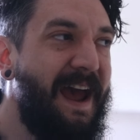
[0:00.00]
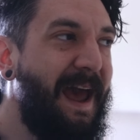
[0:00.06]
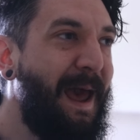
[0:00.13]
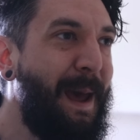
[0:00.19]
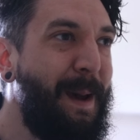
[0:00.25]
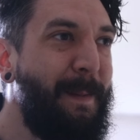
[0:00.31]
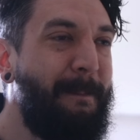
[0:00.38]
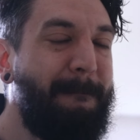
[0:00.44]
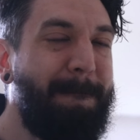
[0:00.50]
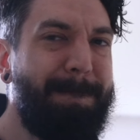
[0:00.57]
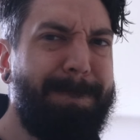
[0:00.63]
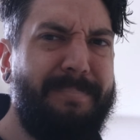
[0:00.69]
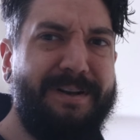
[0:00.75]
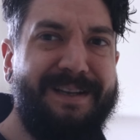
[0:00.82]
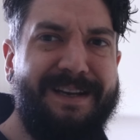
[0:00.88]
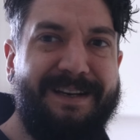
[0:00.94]

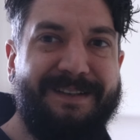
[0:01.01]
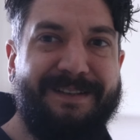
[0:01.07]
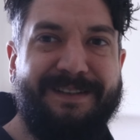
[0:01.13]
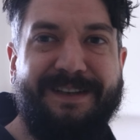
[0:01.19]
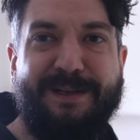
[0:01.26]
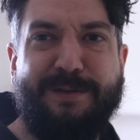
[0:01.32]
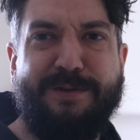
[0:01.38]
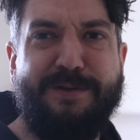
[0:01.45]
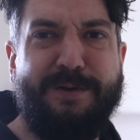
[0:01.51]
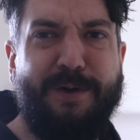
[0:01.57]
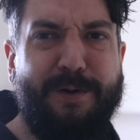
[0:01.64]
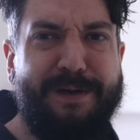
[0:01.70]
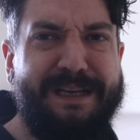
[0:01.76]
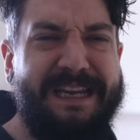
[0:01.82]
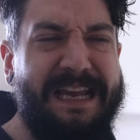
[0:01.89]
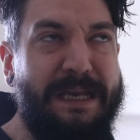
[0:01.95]
But yeah,
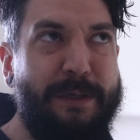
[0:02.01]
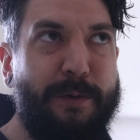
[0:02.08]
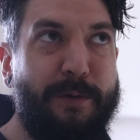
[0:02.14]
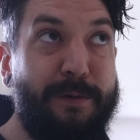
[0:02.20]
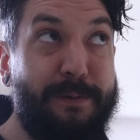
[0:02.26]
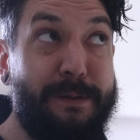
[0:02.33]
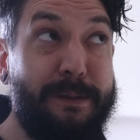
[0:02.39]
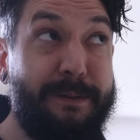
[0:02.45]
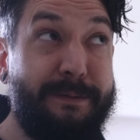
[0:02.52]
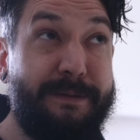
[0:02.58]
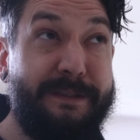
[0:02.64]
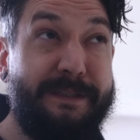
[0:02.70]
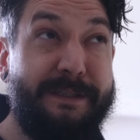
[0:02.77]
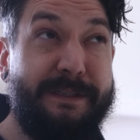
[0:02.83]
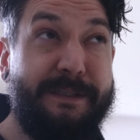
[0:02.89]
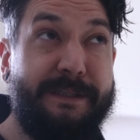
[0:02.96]
enjoy your
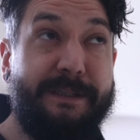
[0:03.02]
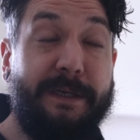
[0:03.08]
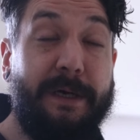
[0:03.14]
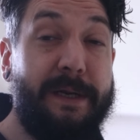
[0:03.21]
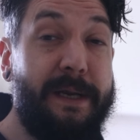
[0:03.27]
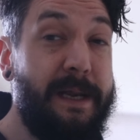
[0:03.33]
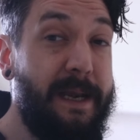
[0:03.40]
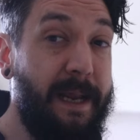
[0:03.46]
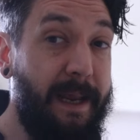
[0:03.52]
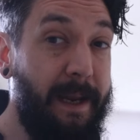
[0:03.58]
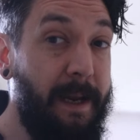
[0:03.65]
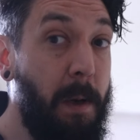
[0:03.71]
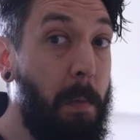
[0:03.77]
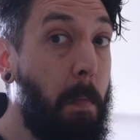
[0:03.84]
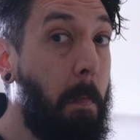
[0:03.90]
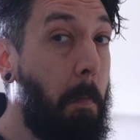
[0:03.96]
Sunday,